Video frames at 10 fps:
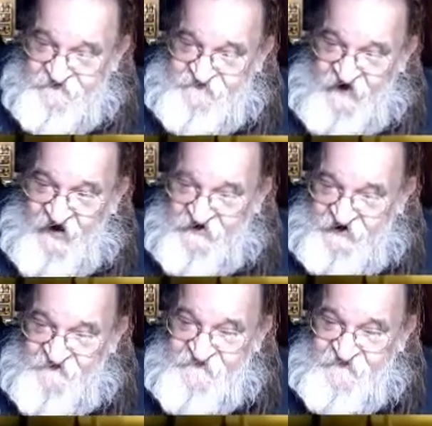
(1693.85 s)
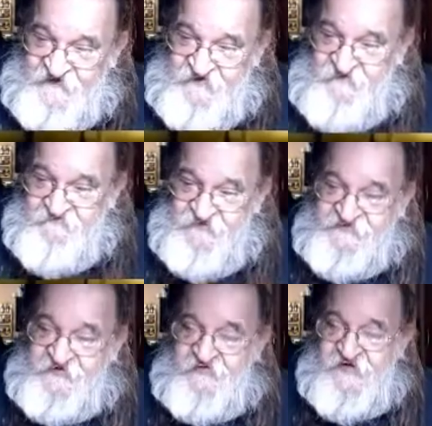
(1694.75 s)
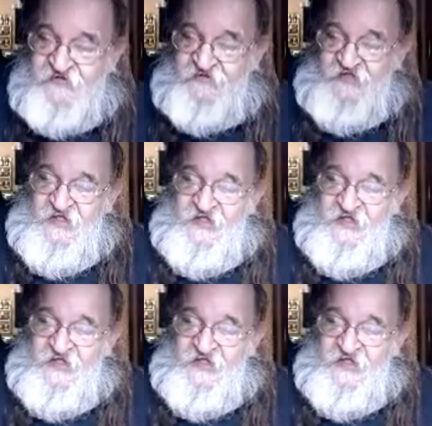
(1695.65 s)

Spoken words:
Dempsey material,